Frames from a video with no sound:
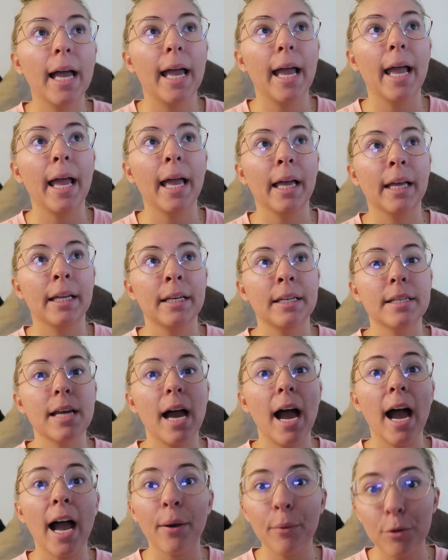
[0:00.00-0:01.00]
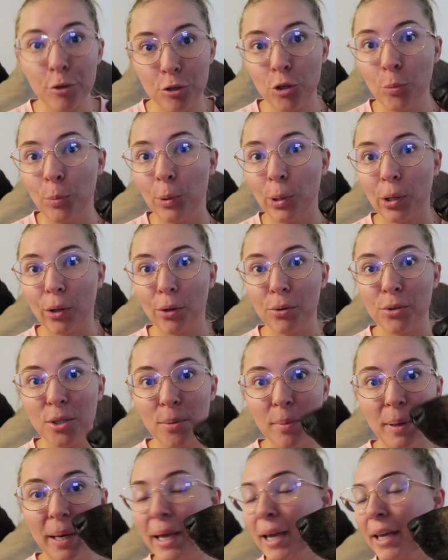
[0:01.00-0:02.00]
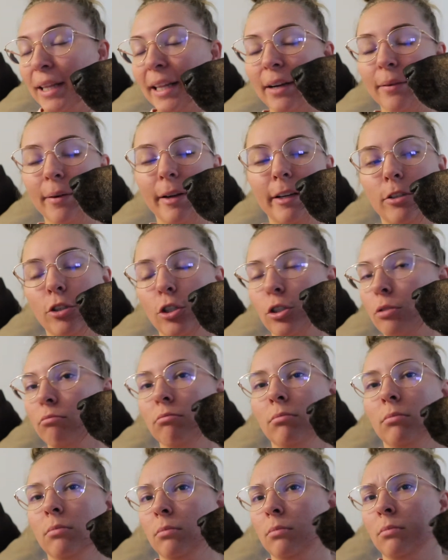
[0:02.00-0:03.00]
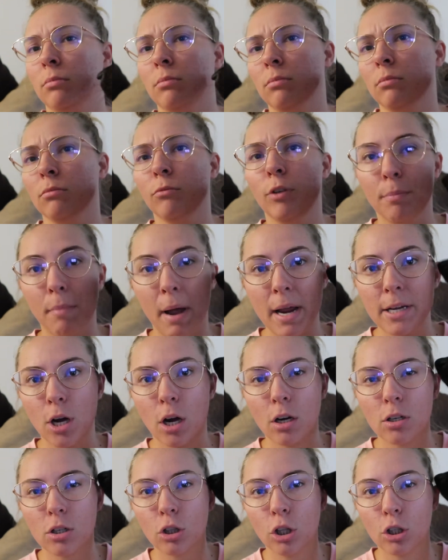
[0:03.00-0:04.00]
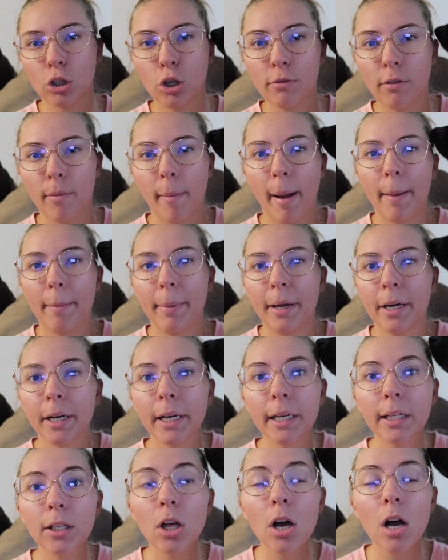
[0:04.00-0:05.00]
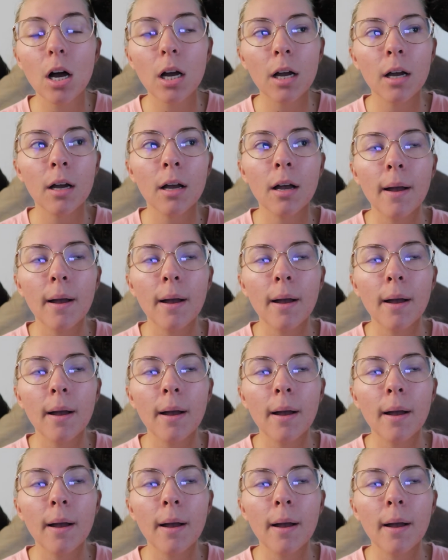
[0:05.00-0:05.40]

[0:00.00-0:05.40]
and I was super close to being in that range when my doctor looked over my period log,